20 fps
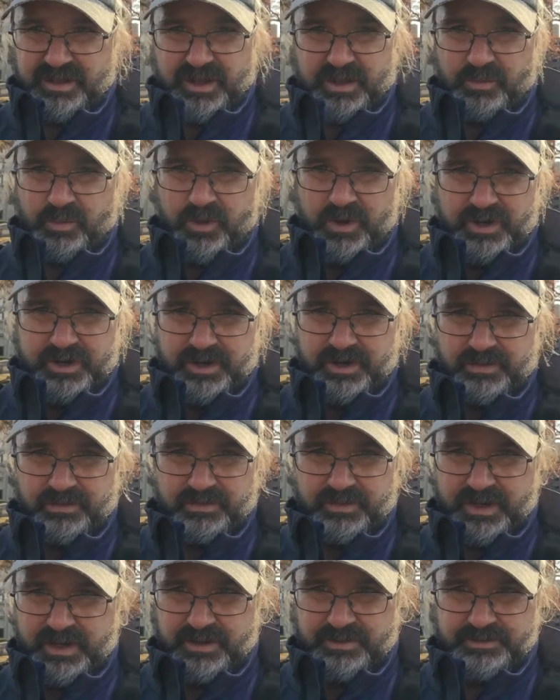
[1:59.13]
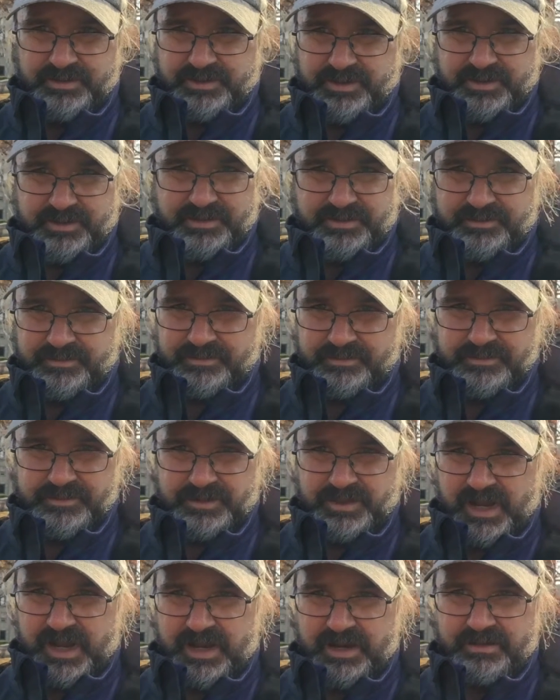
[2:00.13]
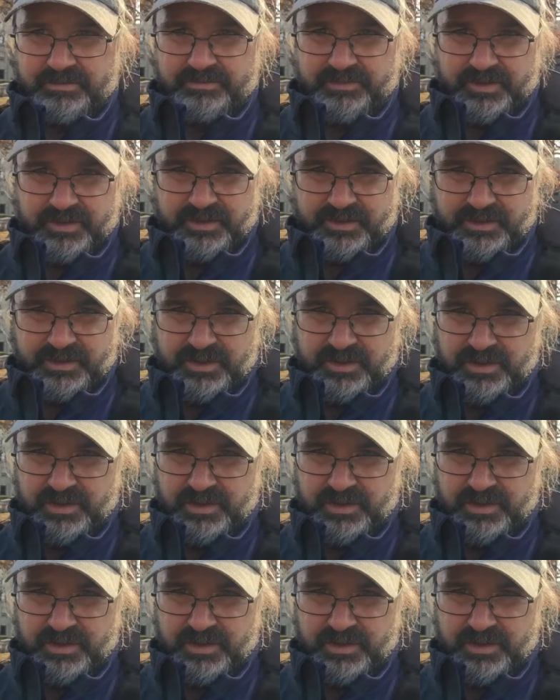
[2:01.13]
I'm walking around in kind of a